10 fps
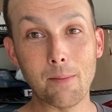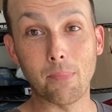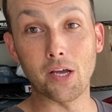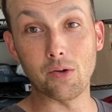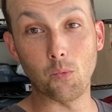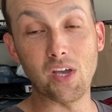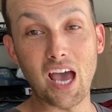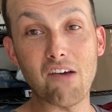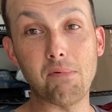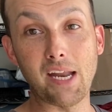But we
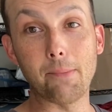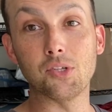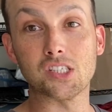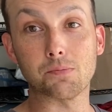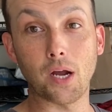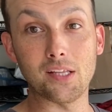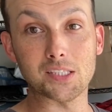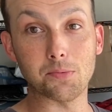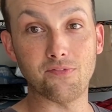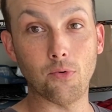have been able to spray this
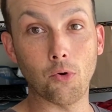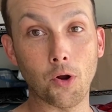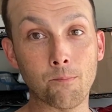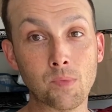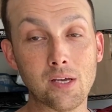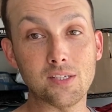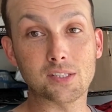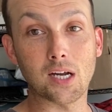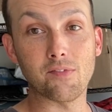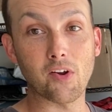before. It's
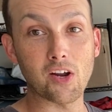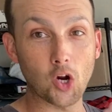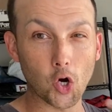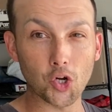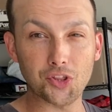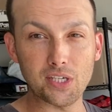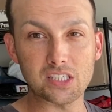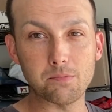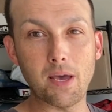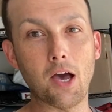got a very earthy
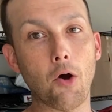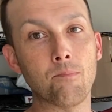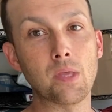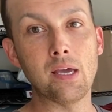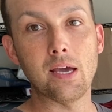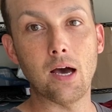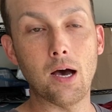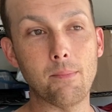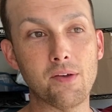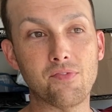smell.
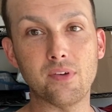I mean,